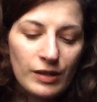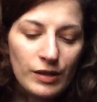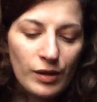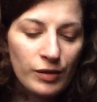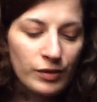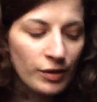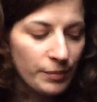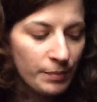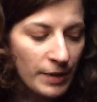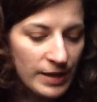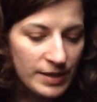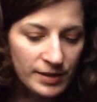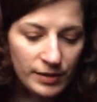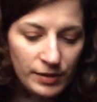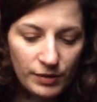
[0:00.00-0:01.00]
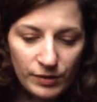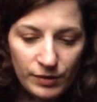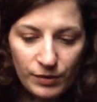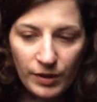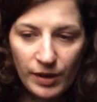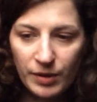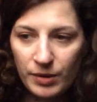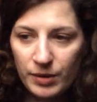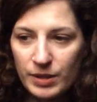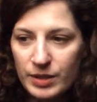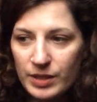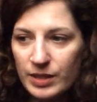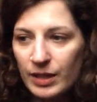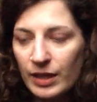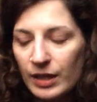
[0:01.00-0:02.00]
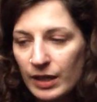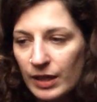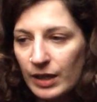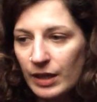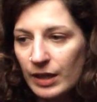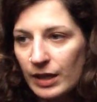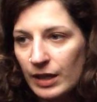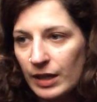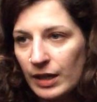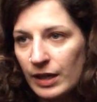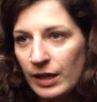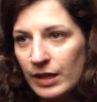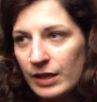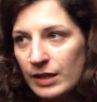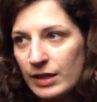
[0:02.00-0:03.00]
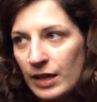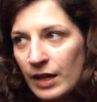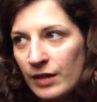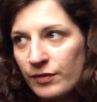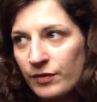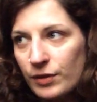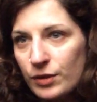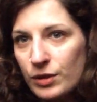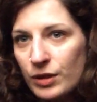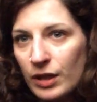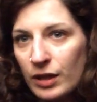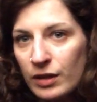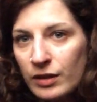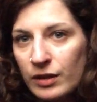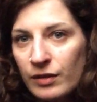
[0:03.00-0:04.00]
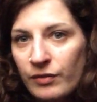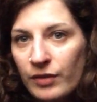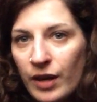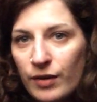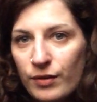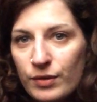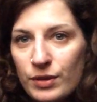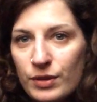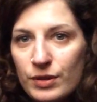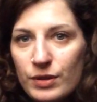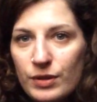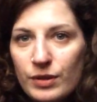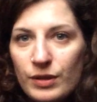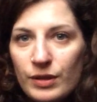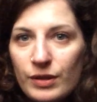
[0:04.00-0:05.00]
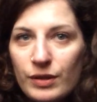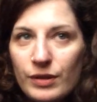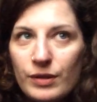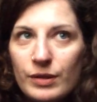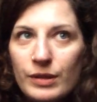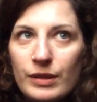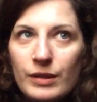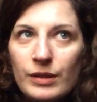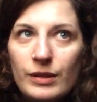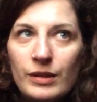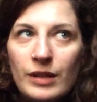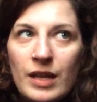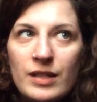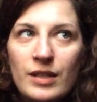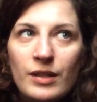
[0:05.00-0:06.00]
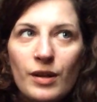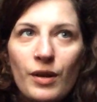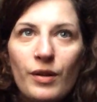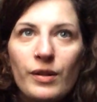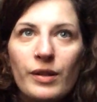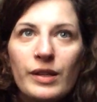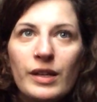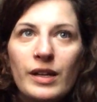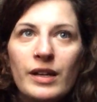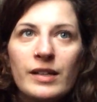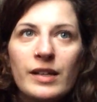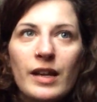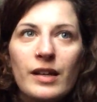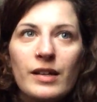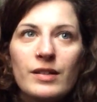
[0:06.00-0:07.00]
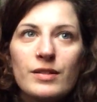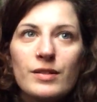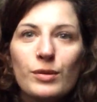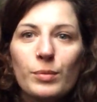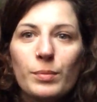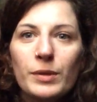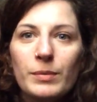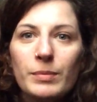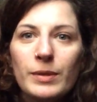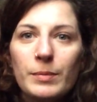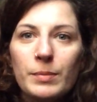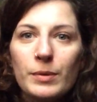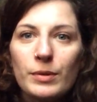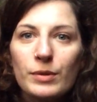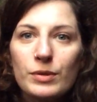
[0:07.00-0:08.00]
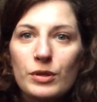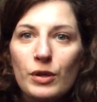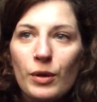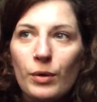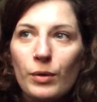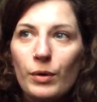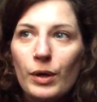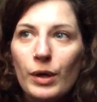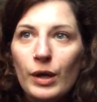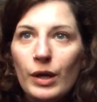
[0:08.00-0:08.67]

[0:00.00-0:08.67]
it, don't pass it on to others. And unfortunately, the virus doesn't only attack stupid people. So,